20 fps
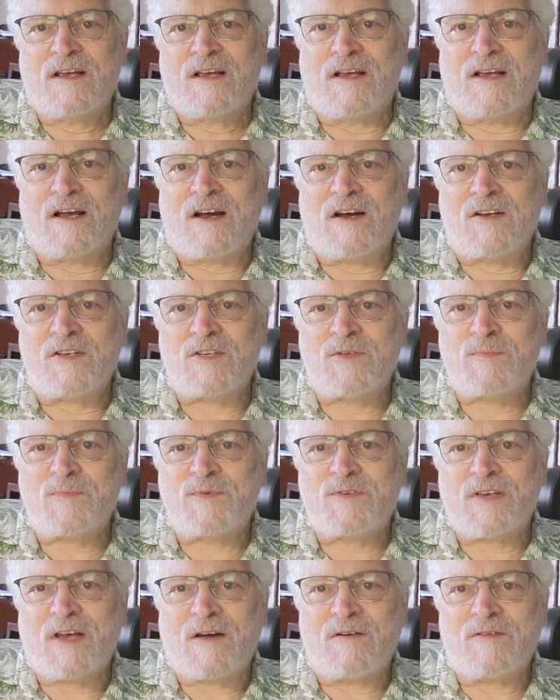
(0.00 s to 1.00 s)

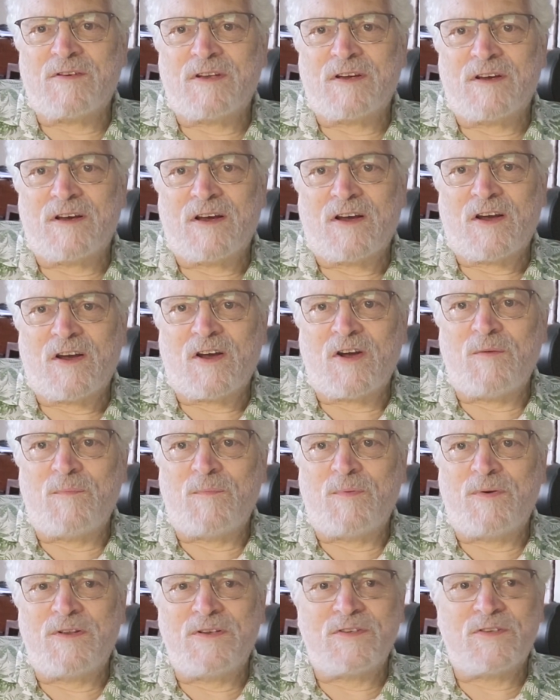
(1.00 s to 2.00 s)
gasps out a
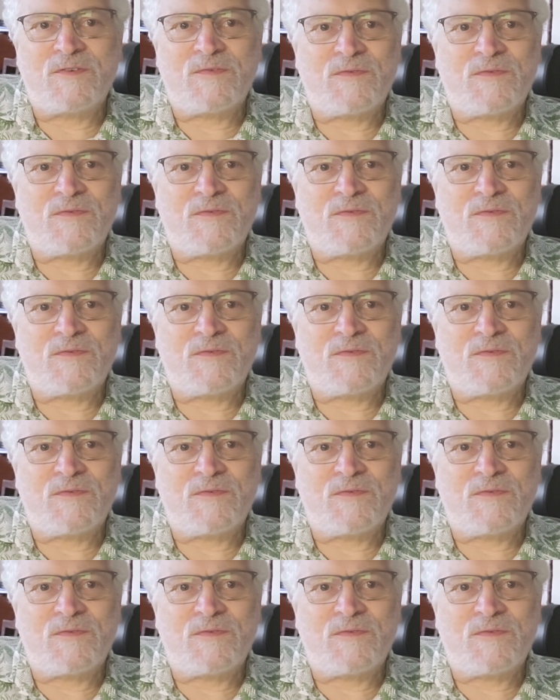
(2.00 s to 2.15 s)
hopeless